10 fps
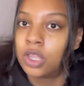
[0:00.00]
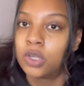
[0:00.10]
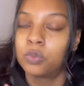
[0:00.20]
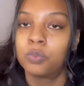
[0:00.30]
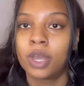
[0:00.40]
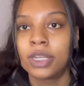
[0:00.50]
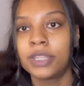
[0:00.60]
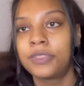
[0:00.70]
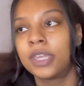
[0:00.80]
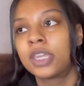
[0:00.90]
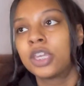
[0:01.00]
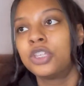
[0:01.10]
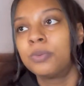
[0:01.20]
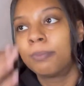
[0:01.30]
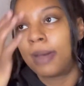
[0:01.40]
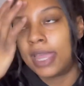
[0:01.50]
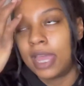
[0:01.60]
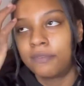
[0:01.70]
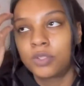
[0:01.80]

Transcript: One thing you might have